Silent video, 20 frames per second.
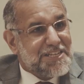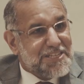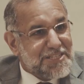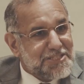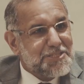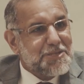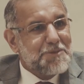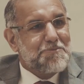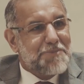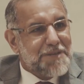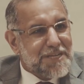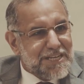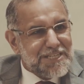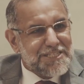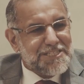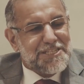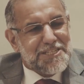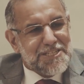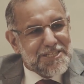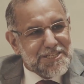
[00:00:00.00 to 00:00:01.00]
is the
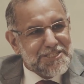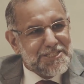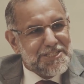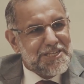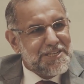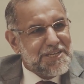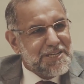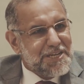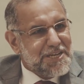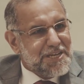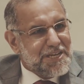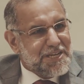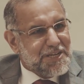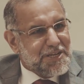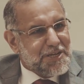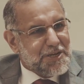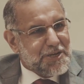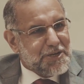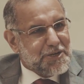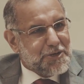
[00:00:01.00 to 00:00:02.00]
biggest energy
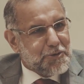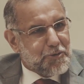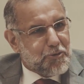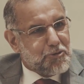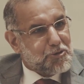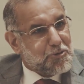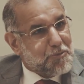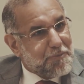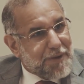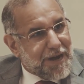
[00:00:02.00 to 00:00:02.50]
growth